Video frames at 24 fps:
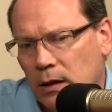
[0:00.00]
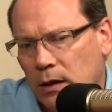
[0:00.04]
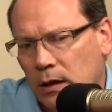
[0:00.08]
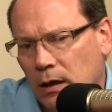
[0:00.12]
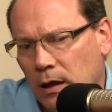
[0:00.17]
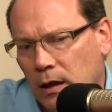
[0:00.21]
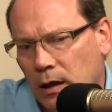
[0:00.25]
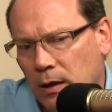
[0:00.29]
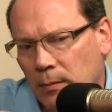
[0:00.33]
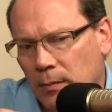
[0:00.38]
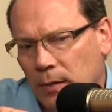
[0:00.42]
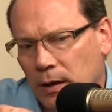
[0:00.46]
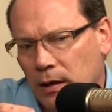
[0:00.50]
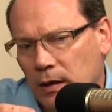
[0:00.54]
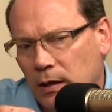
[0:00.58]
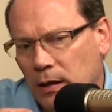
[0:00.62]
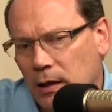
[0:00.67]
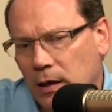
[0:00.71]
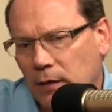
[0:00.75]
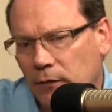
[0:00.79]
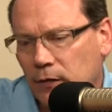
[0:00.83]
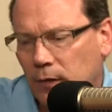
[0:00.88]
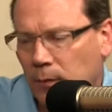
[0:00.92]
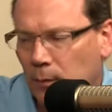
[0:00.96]

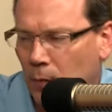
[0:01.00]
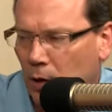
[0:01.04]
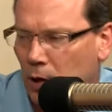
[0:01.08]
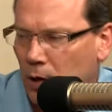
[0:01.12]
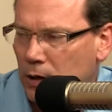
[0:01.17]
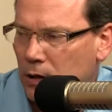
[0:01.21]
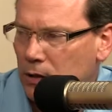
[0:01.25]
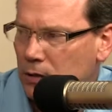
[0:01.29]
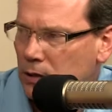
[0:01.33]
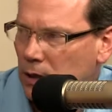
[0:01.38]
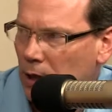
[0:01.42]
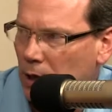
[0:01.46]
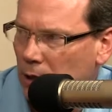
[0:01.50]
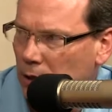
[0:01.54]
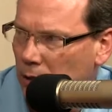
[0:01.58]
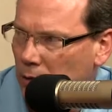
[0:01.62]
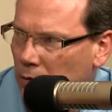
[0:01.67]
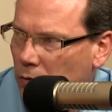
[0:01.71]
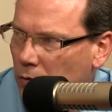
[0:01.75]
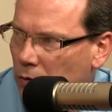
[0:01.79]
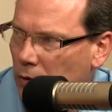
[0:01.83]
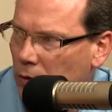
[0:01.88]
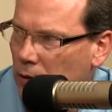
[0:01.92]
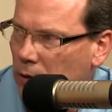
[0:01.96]
If the market's highly
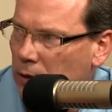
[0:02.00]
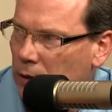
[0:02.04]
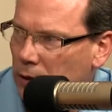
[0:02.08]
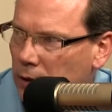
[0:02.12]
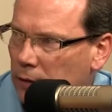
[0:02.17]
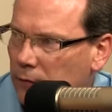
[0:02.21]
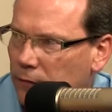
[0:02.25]
correlated,